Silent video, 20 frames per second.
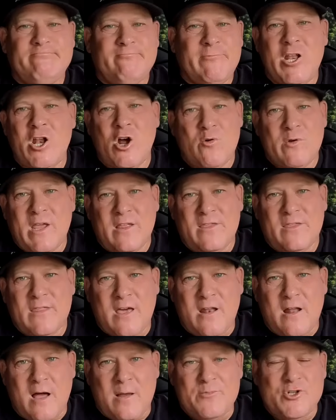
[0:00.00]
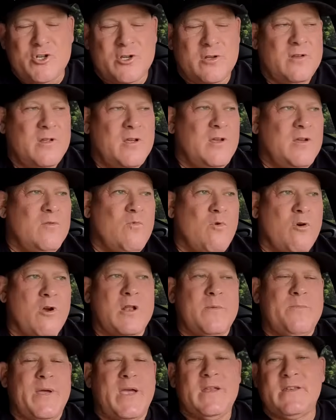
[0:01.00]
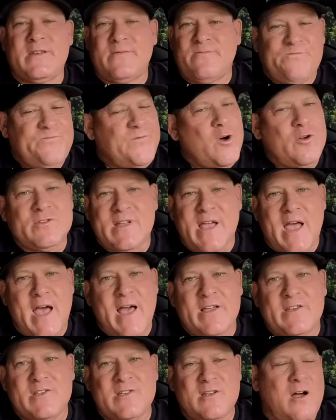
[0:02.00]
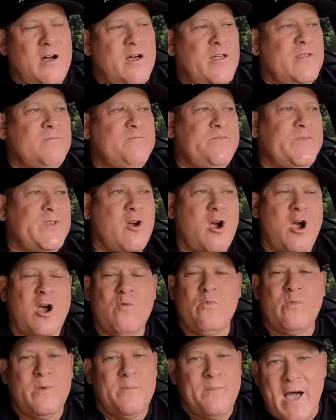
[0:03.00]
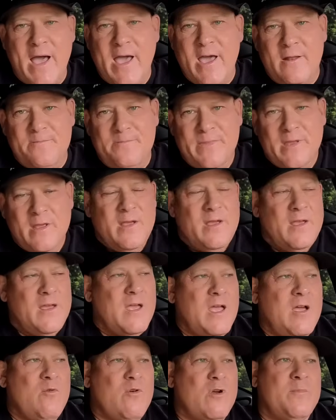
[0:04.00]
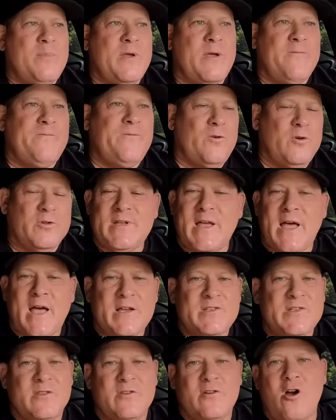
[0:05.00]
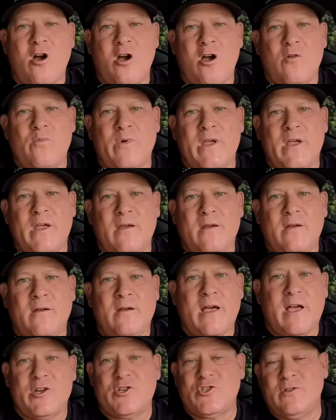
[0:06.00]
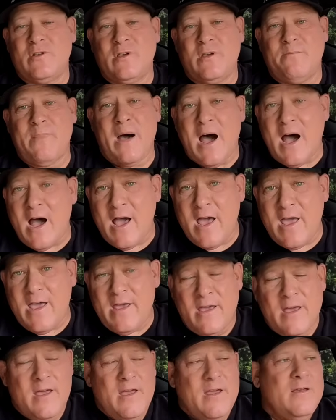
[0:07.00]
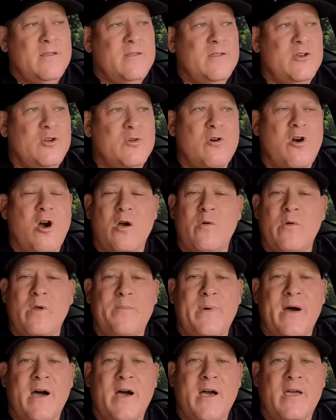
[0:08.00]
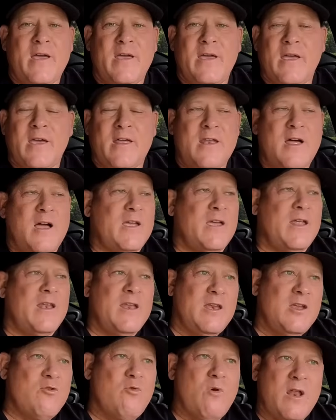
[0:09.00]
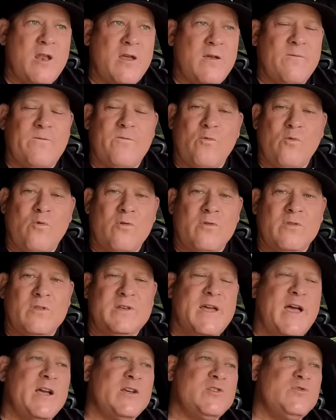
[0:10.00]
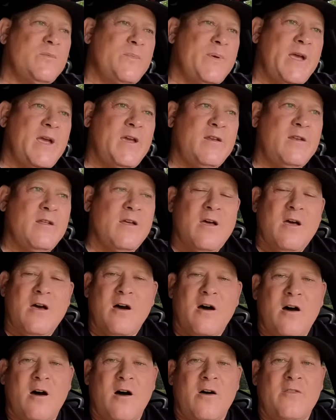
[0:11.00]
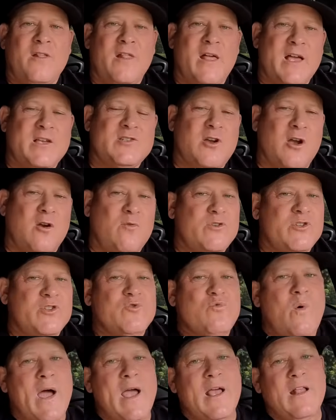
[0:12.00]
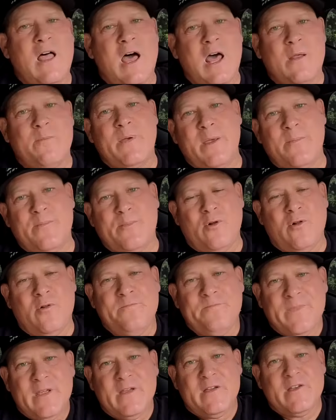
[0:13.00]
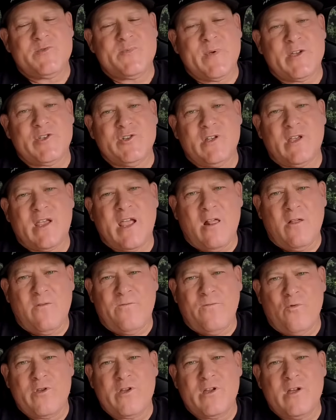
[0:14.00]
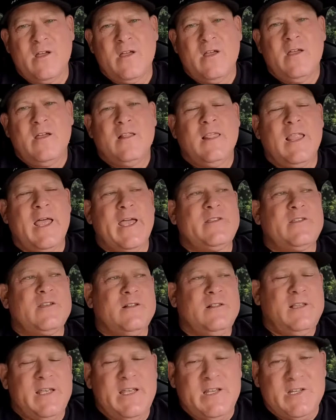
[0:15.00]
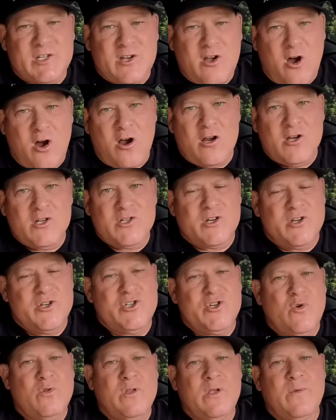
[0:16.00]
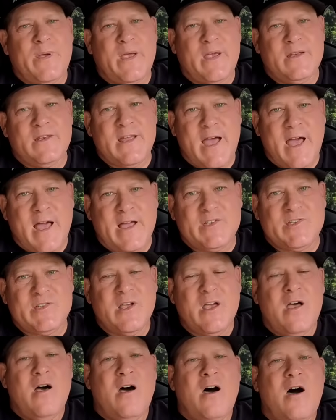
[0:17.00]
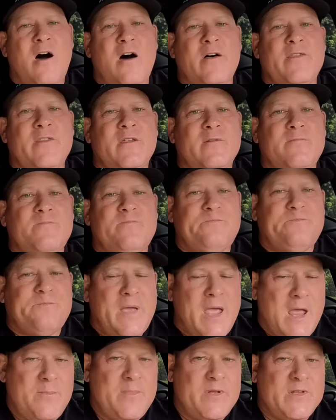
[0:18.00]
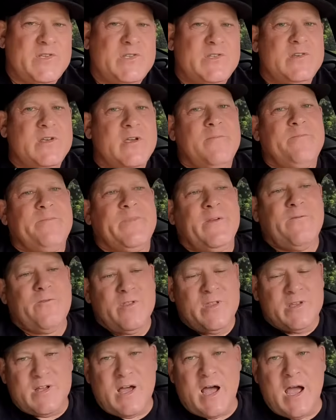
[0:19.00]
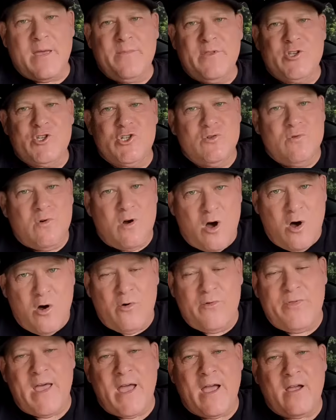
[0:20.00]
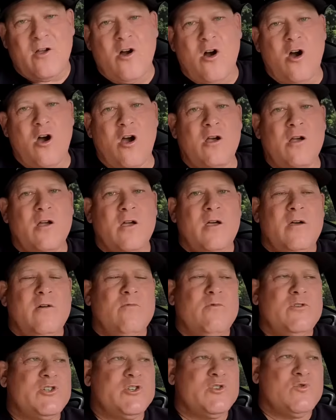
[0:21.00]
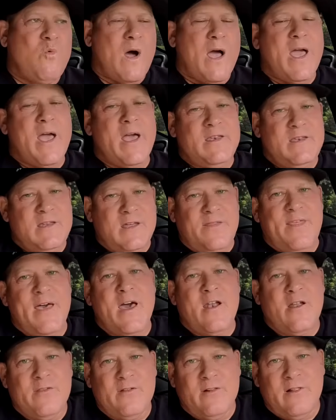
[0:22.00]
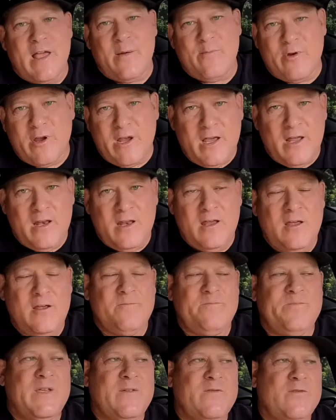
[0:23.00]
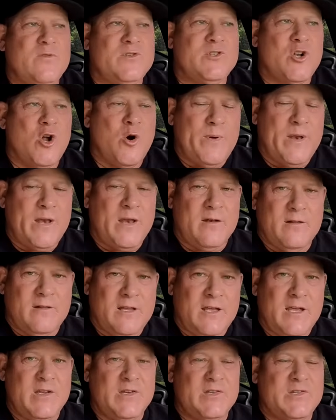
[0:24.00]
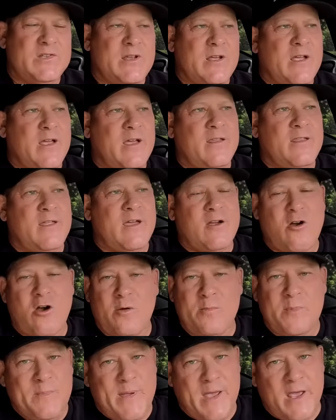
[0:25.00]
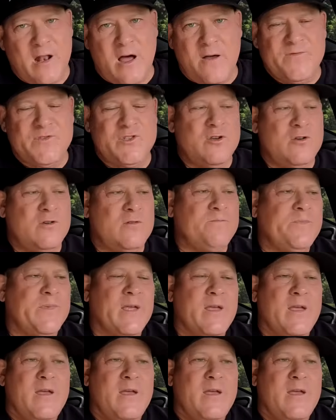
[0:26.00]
we don't get that option. We're going to pay full tax on the car when we buy it, and we're going to pay full tax on the car we actually buy, the new car we buy, and not get any credit for the tax we paid on the last car, which is why a lot of people, especially in California, like to lease cars because you only pay tax on the payments for the time that you own that car, which is why I did that on the Lamborghini, even though it was an open ended lease, and that car will be paid off soon